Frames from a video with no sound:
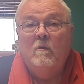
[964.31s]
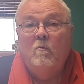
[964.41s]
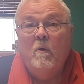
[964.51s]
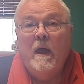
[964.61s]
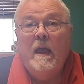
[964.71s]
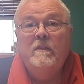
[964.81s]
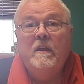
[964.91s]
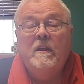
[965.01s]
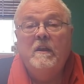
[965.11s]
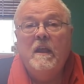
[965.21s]
a way
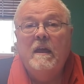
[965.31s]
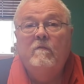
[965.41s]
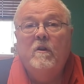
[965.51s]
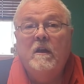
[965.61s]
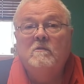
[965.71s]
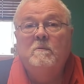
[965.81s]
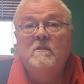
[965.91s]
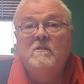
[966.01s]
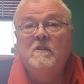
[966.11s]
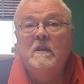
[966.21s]
that never has been
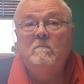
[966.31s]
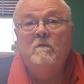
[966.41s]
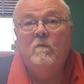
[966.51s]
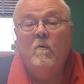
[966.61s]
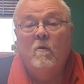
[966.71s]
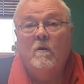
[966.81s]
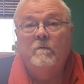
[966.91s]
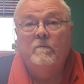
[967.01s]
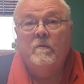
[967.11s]
seen before.